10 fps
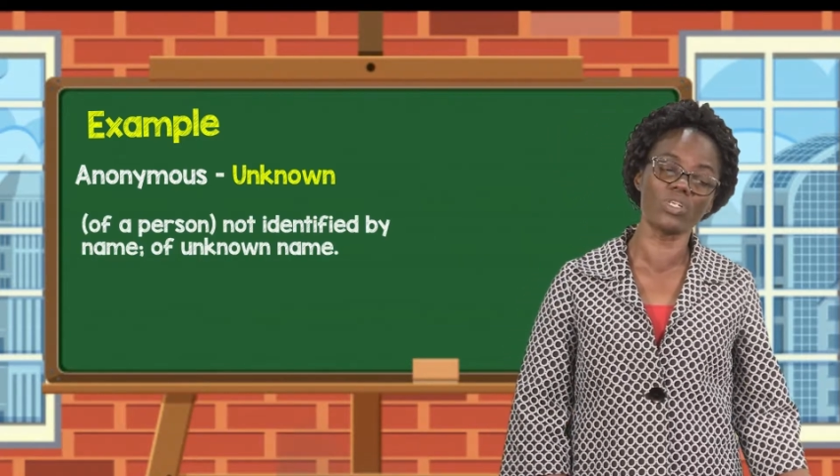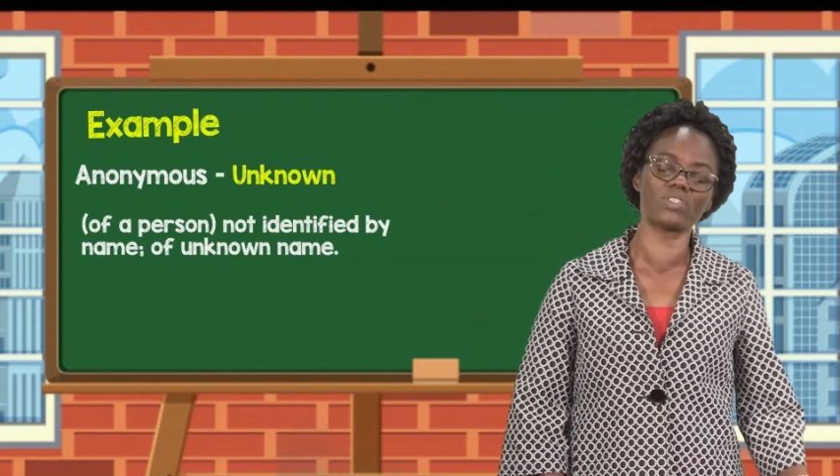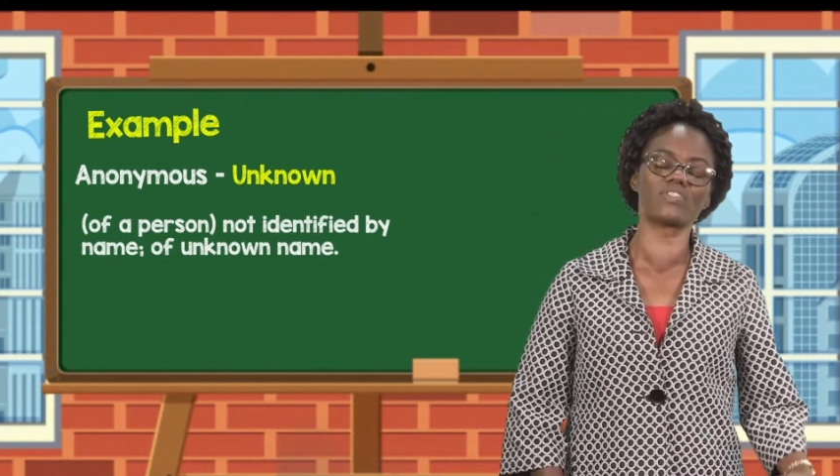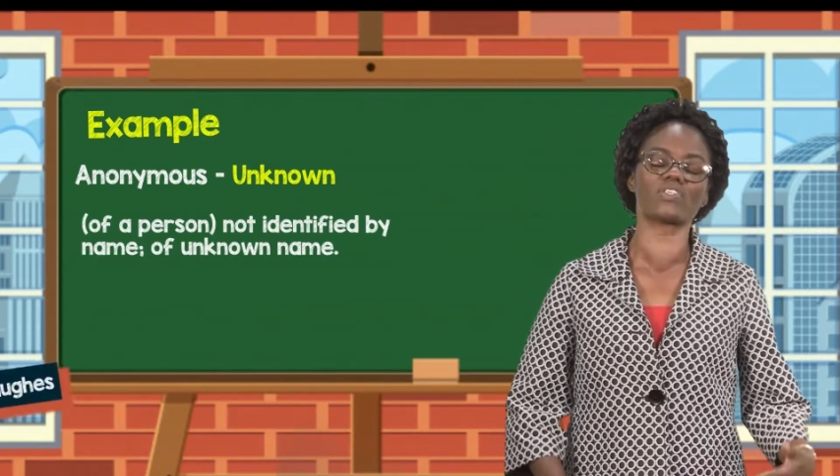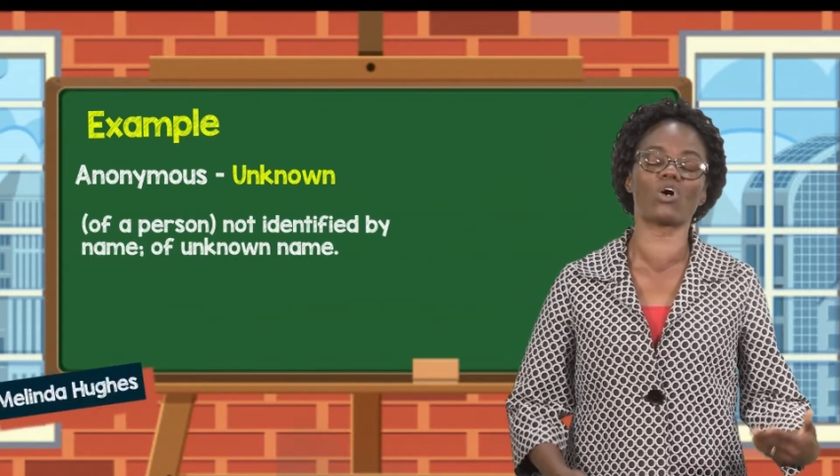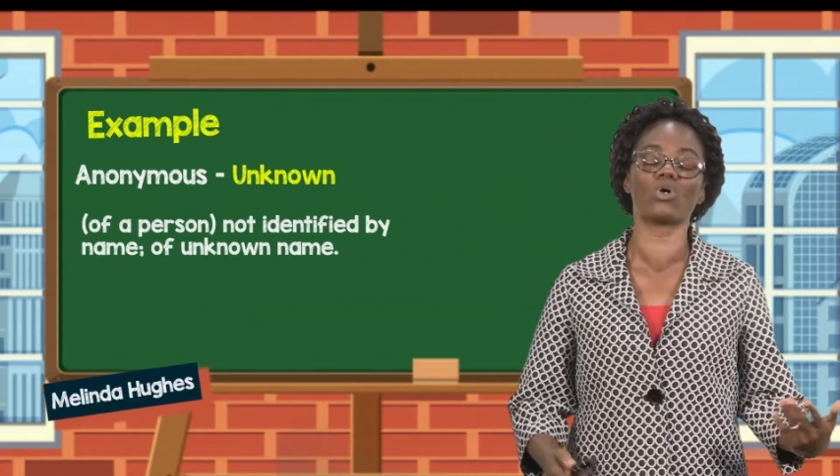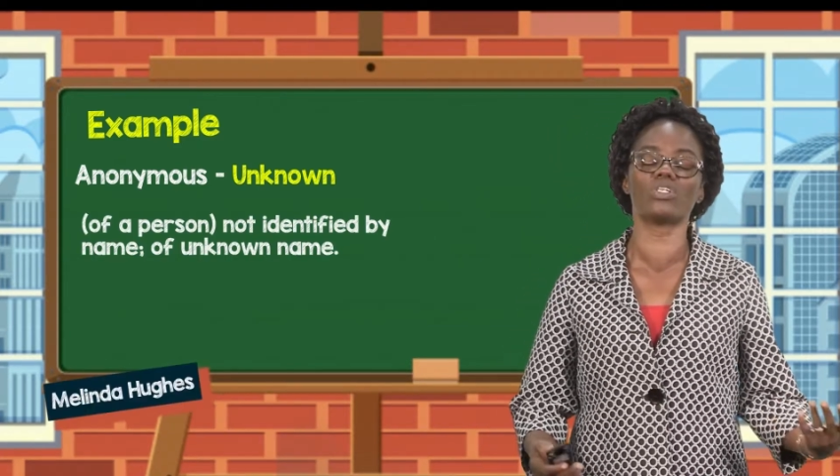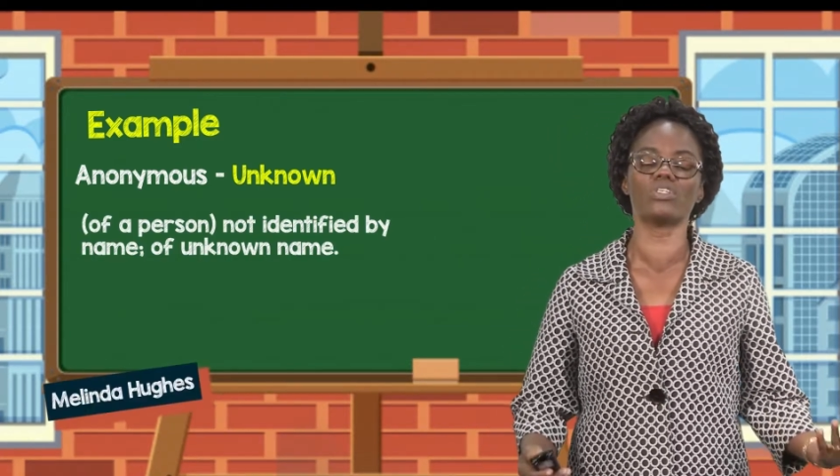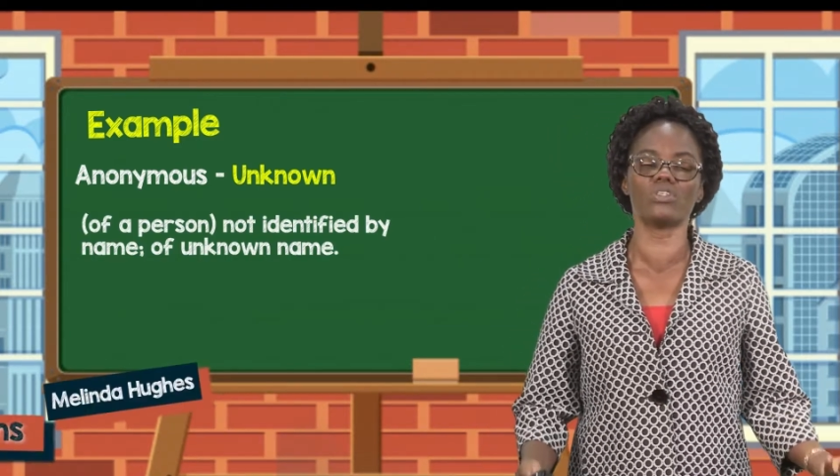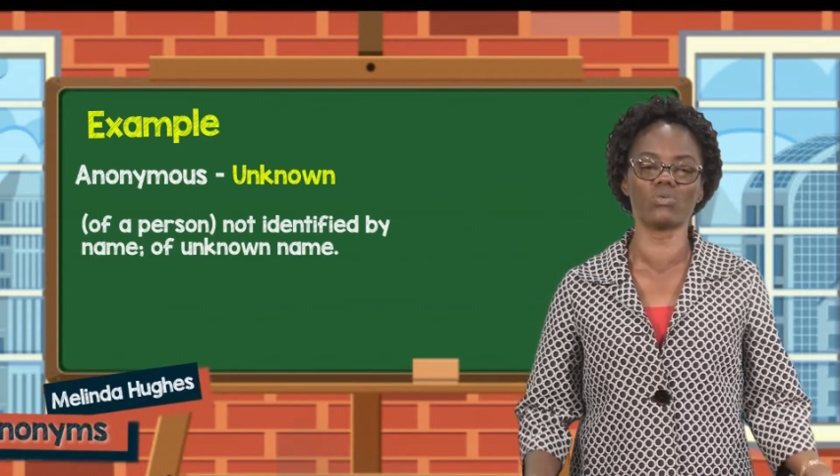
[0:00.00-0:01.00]
it is
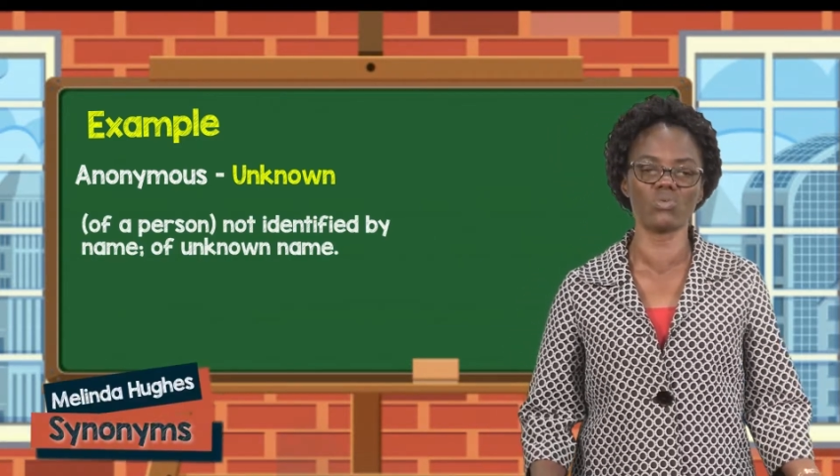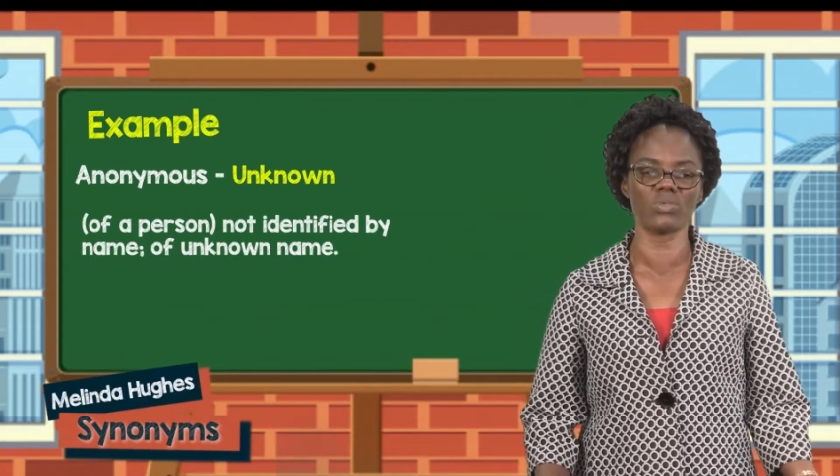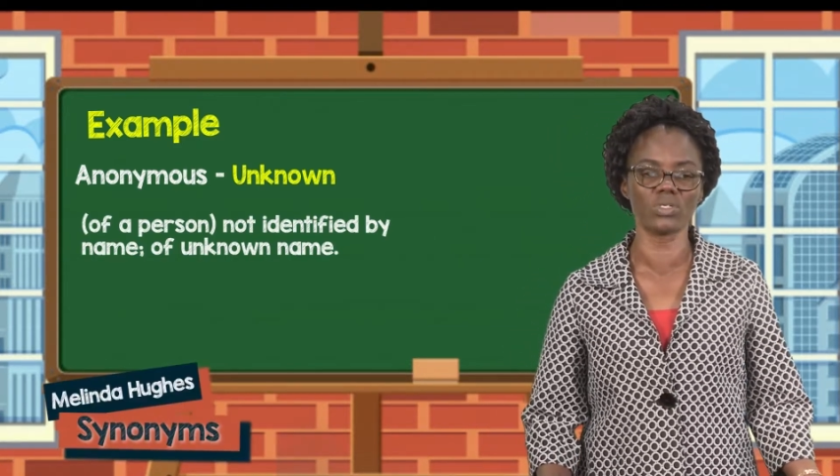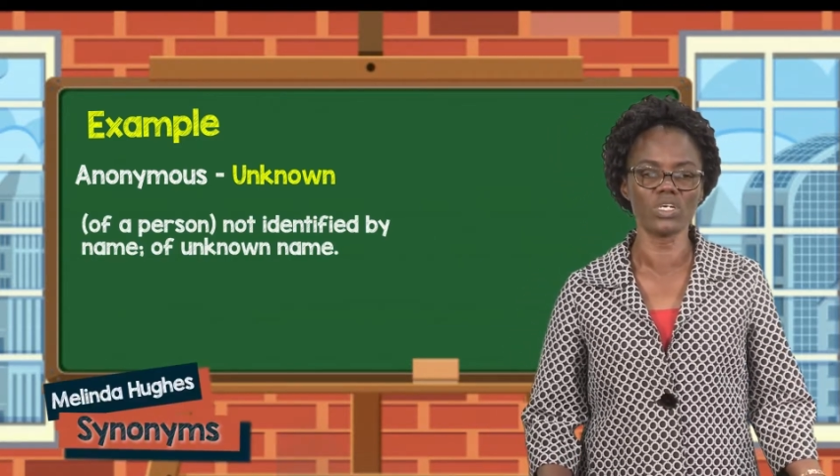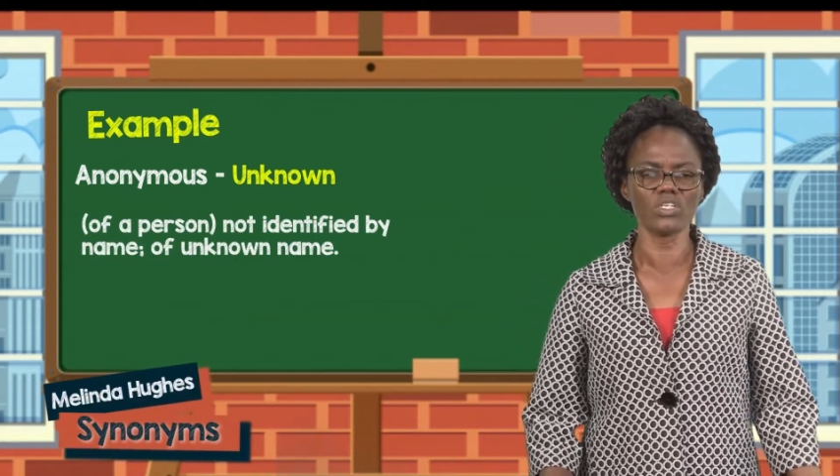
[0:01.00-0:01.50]
unknown.